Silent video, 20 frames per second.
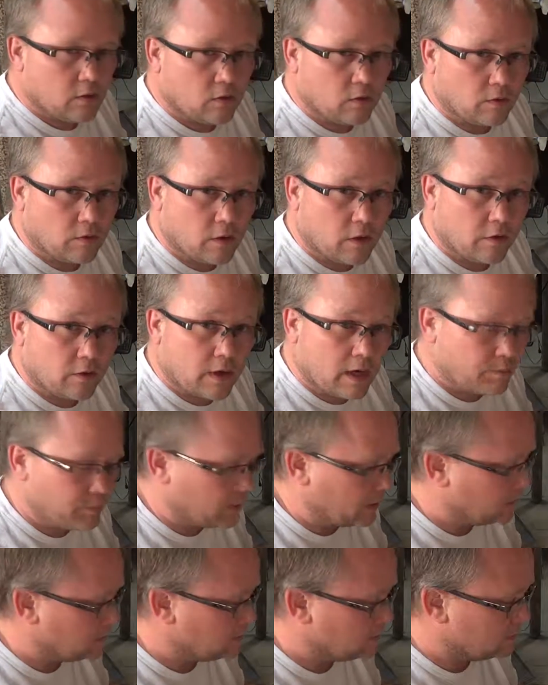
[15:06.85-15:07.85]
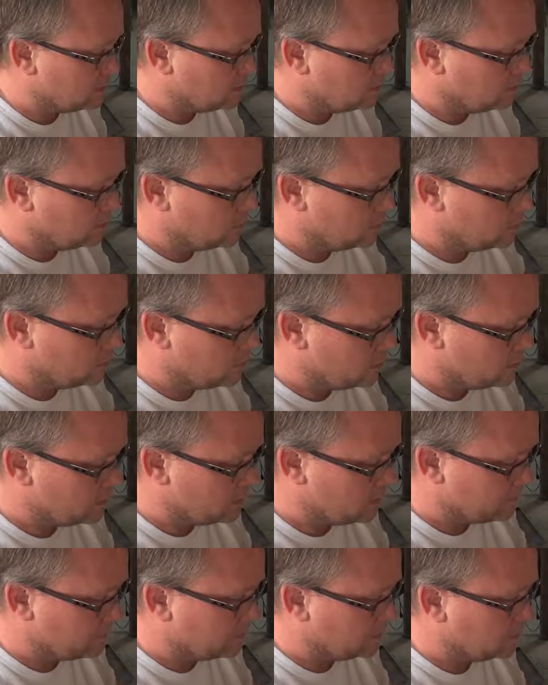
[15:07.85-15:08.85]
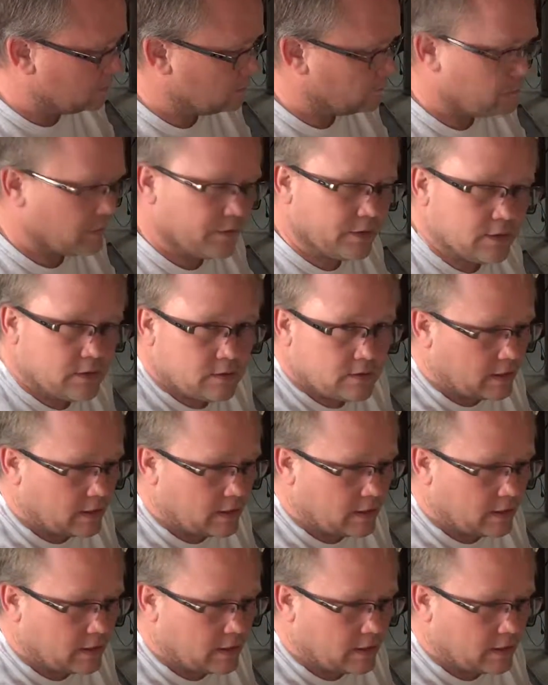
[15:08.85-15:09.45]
another operating system or something to run this,